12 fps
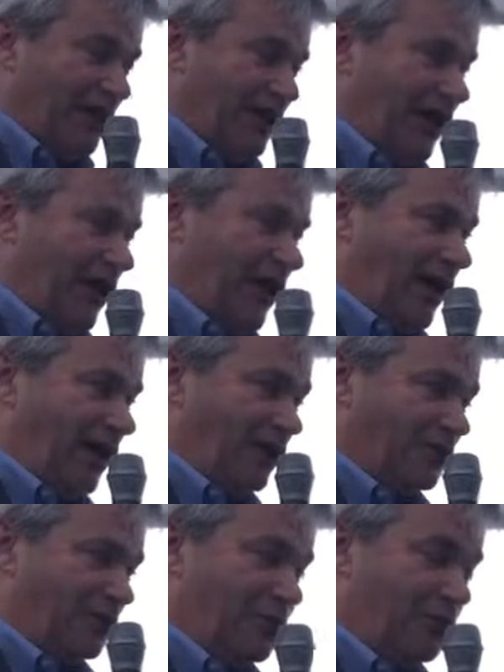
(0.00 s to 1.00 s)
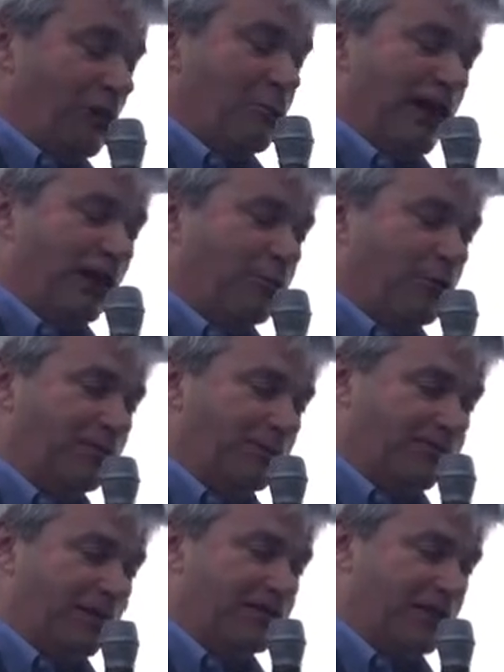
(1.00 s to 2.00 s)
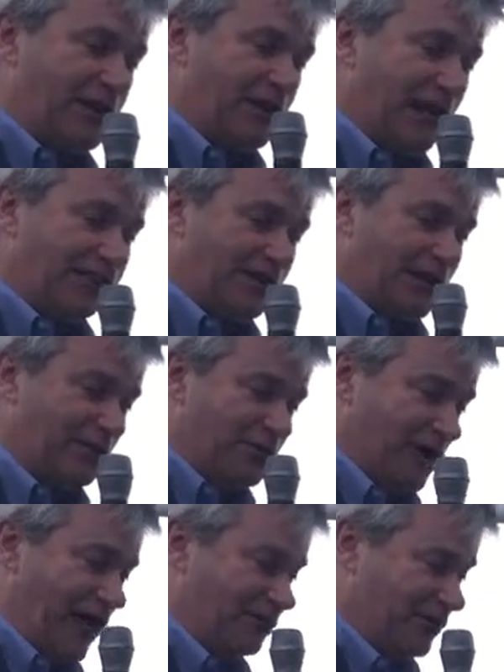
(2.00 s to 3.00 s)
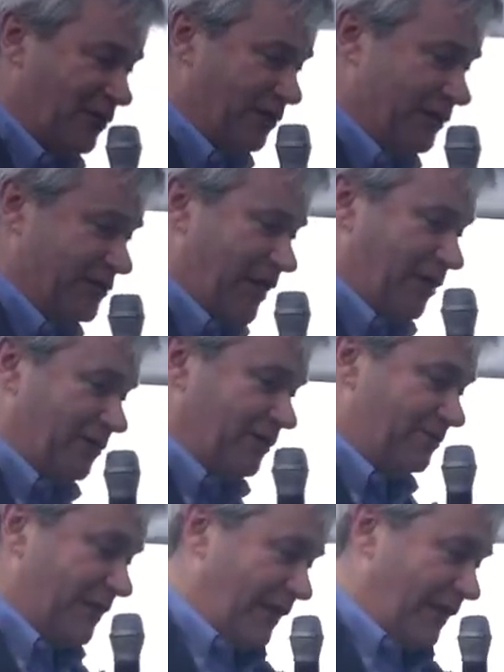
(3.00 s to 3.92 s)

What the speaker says: So UE Megaboom, the first thing you have to hear is you have to hear the sound.